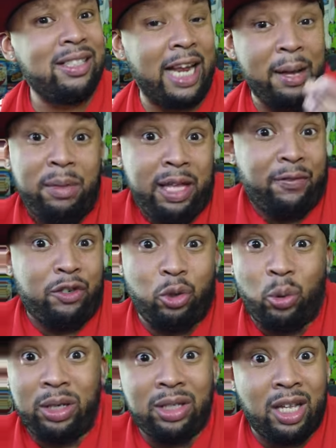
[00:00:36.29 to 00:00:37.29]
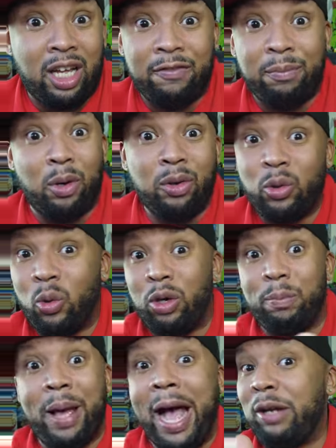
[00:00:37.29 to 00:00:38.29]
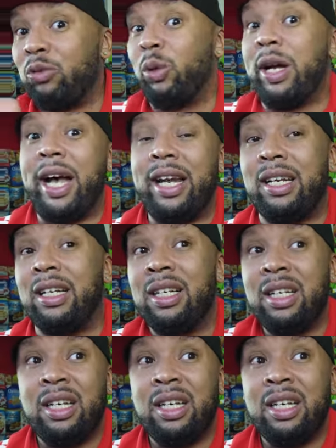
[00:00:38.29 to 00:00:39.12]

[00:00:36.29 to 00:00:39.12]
Same thing for Jordan Love. Both quarterbacks were kind of